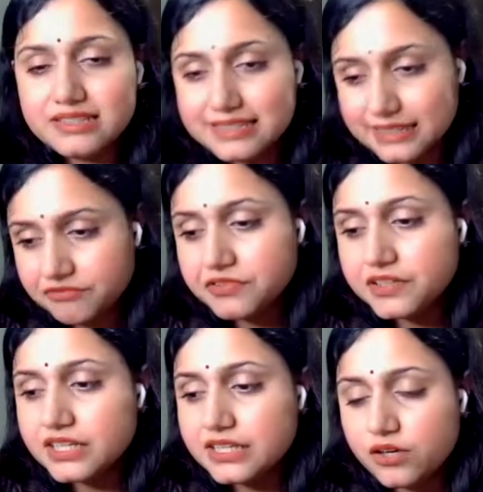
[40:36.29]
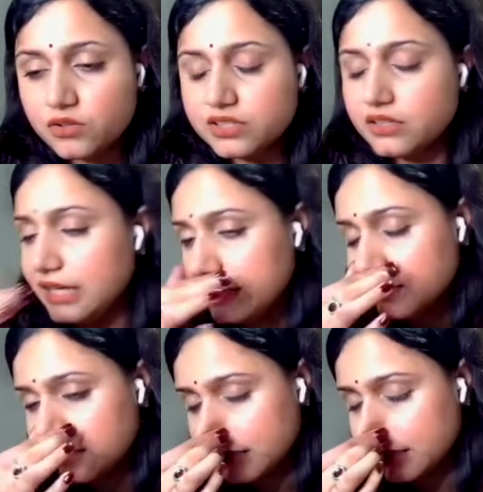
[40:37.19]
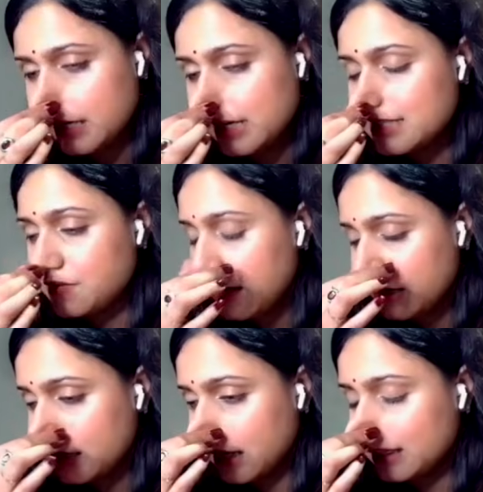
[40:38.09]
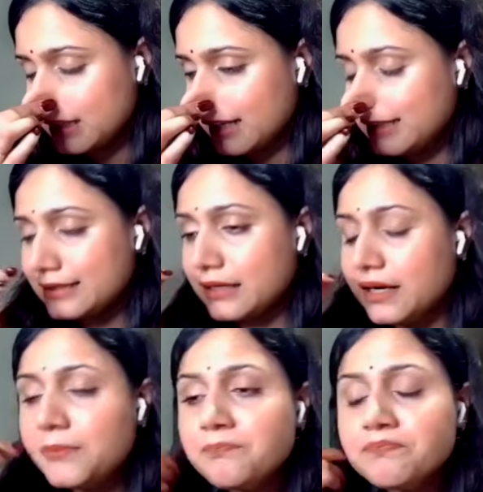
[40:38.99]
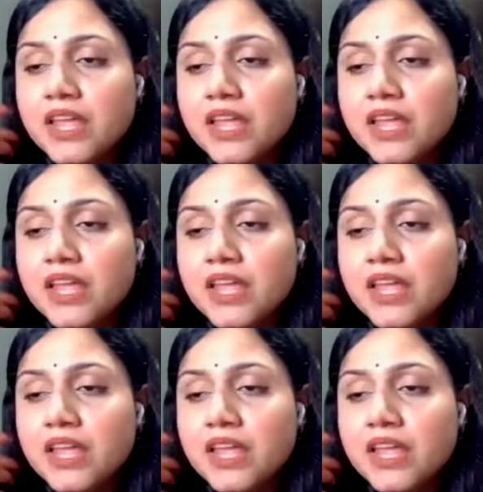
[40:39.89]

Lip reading: definitely on the later degrees in Gandata,